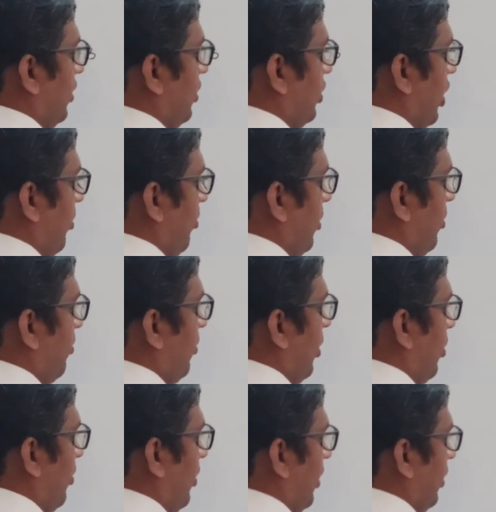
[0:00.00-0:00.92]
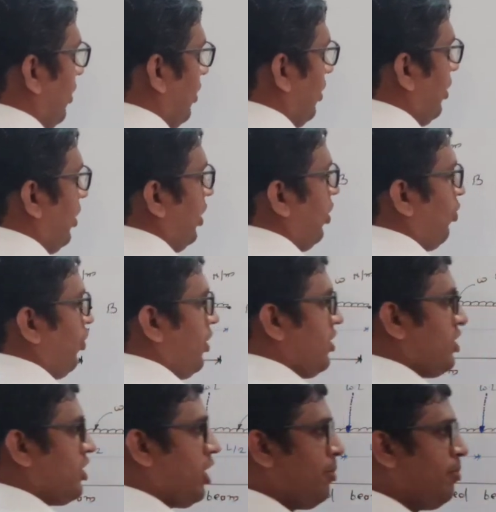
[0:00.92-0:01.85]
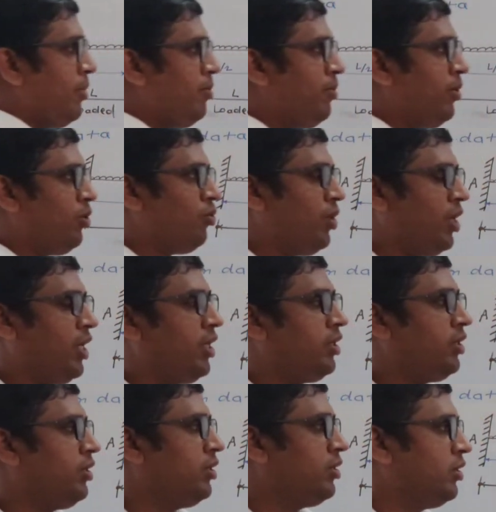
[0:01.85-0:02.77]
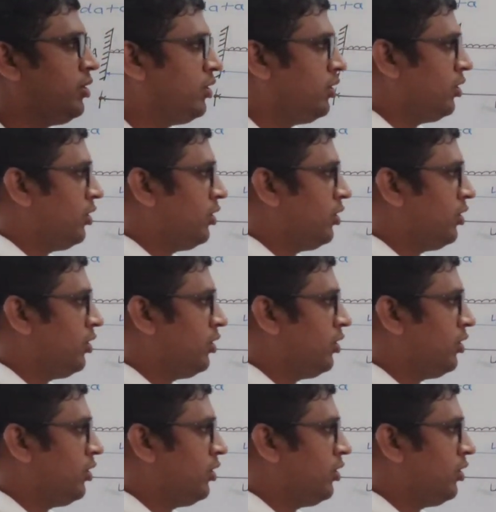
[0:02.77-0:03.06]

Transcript: the step number 1. What is step number 1?